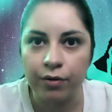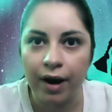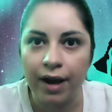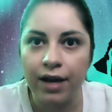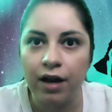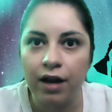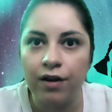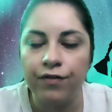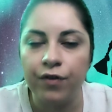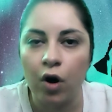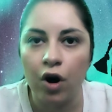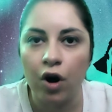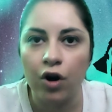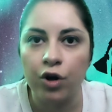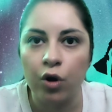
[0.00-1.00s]
right, of
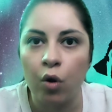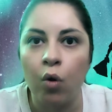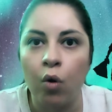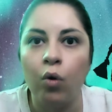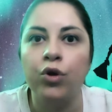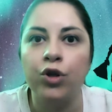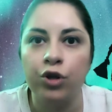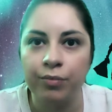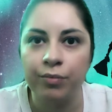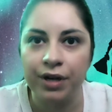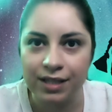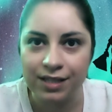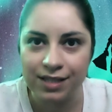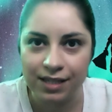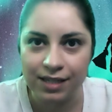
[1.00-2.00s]
our whole human
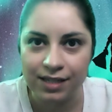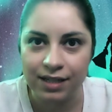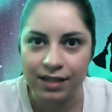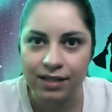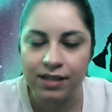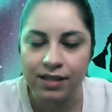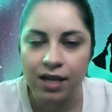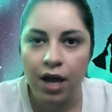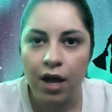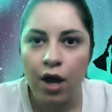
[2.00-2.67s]
existence.